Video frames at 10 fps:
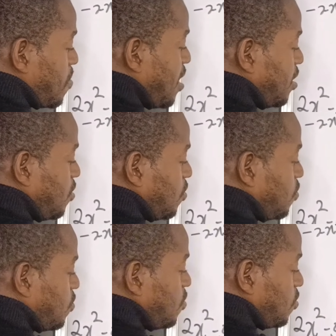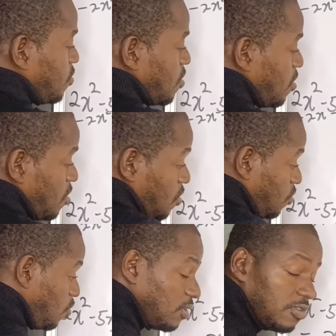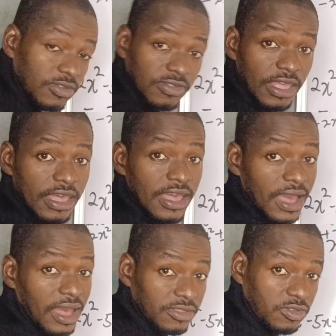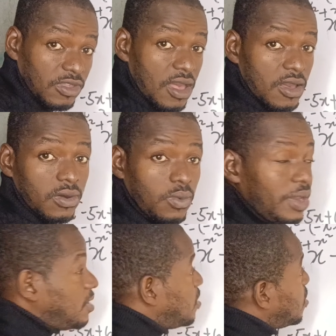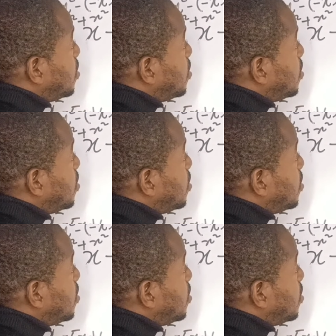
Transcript: minus 6. So this is the answer when